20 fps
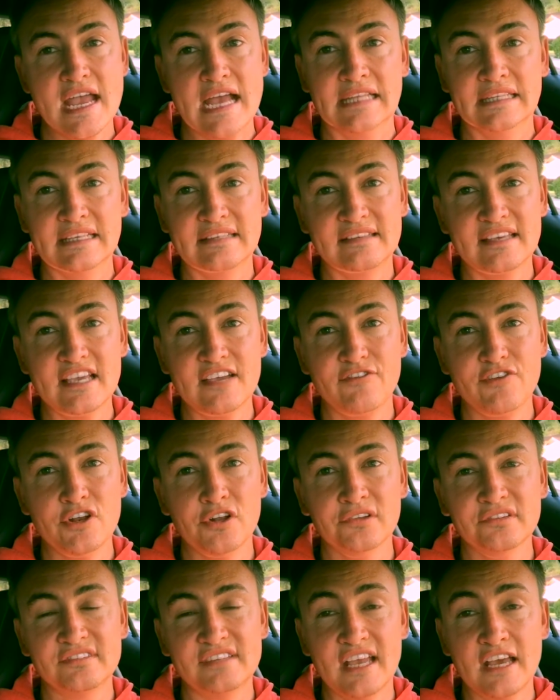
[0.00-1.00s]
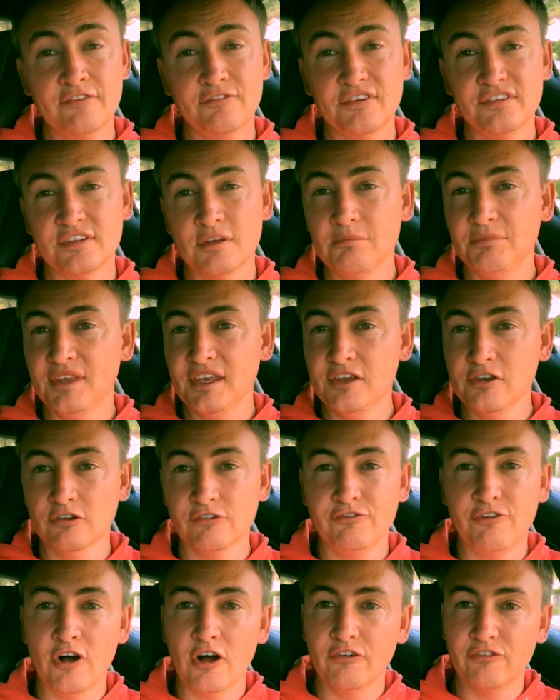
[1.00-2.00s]
And they say, if you don't stand for something, you'll
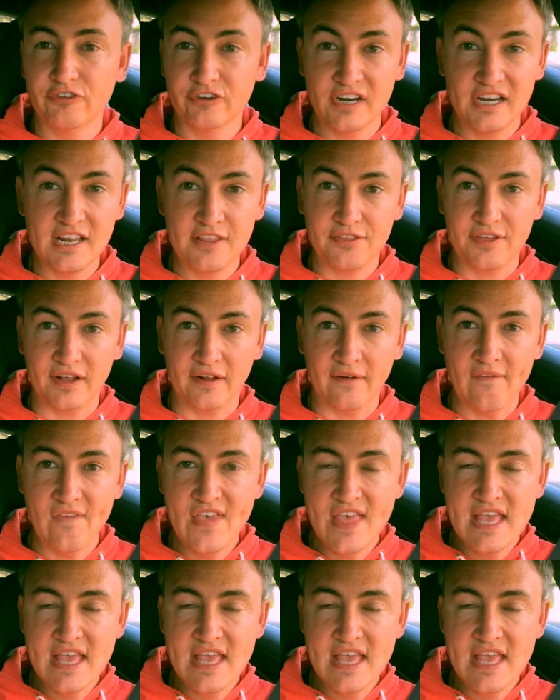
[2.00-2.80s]
fall for anything.